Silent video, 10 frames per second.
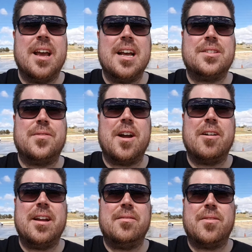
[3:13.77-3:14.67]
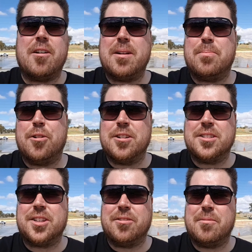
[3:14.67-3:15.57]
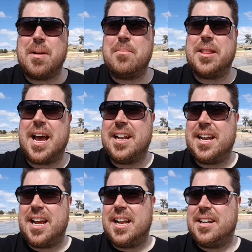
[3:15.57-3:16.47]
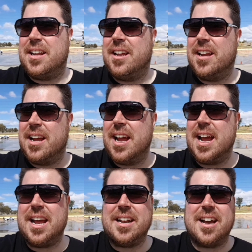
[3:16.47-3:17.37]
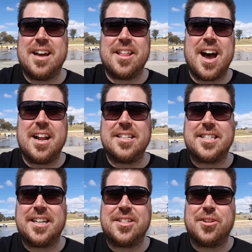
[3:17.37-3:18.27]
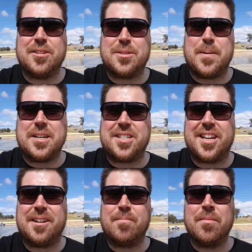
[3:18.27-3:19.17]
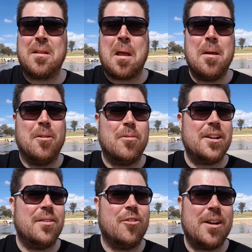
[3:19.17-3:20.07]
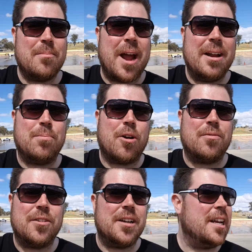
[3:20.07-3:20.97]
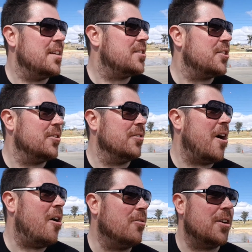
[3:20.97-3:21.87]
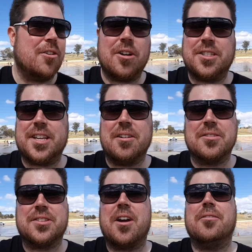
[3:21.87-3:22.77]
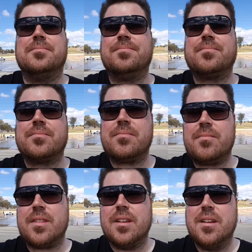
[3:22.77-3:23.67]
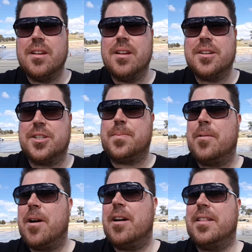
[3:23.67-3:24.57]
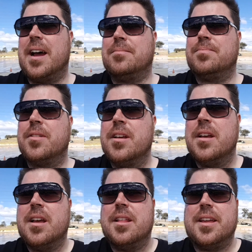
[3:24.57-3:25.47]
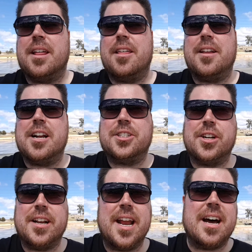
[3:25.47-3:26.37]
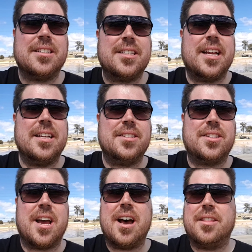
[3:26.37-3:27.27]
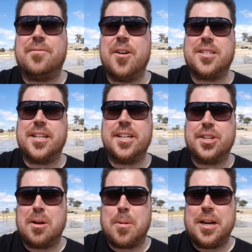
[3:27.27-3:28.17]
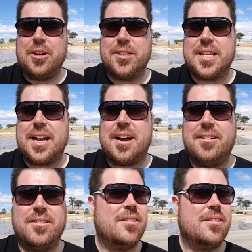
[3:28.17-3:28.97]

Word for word: it's very, very important to remember that. And and uh, the hardest thing to do, especially when you've already made profit, is to hold and not sell. So just be wary of that. The other thing I should announce is uh, the first edition of my newsletter.